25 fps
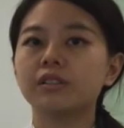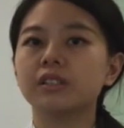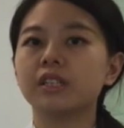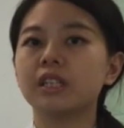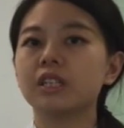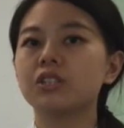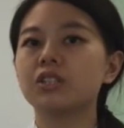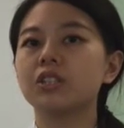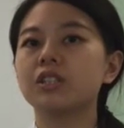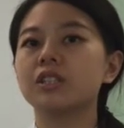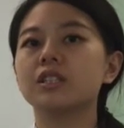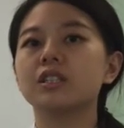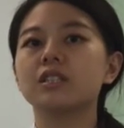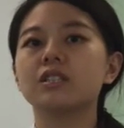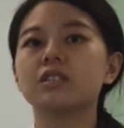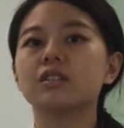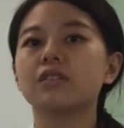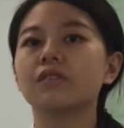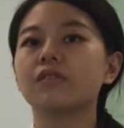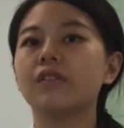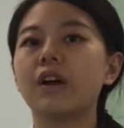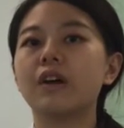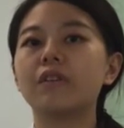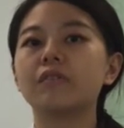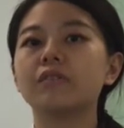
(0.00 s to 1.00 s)
such as the
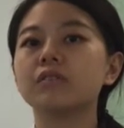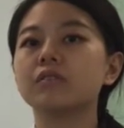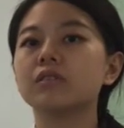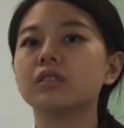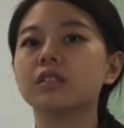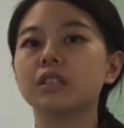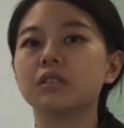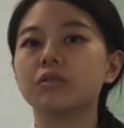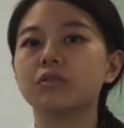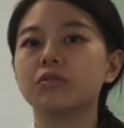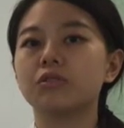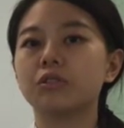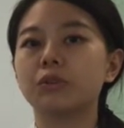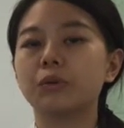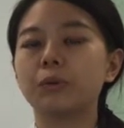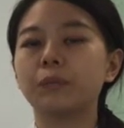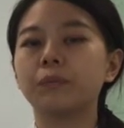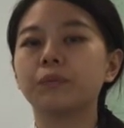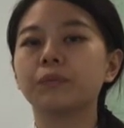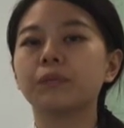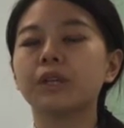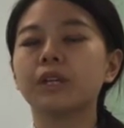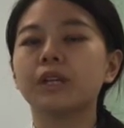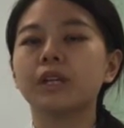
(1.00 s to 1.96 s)
survival syndrome.